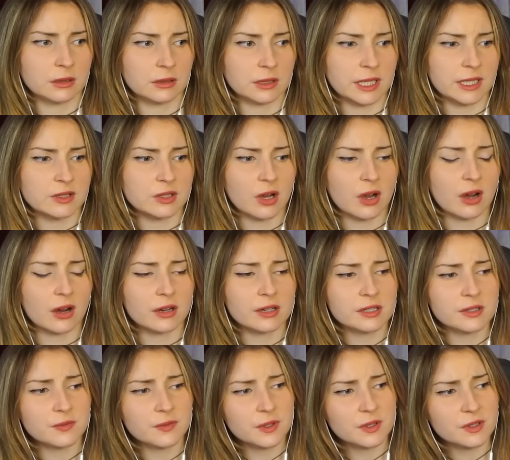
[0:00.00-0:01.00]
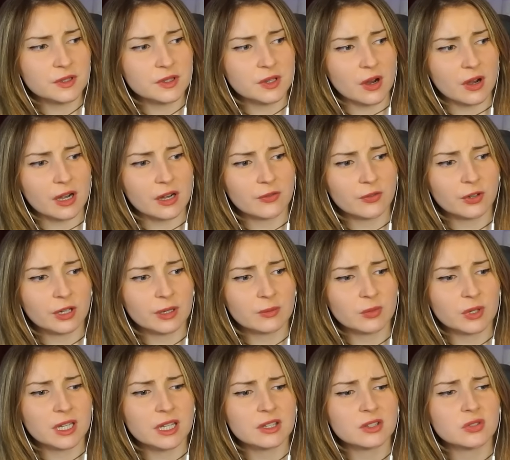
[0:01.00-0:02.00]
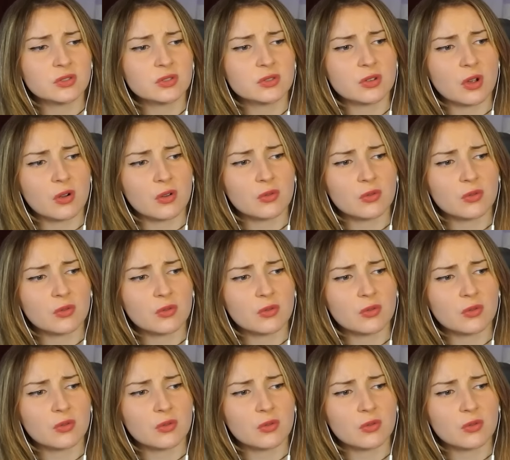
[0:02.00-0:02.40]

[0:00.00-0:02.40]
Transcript: It's hard to feel sorry for him when he's so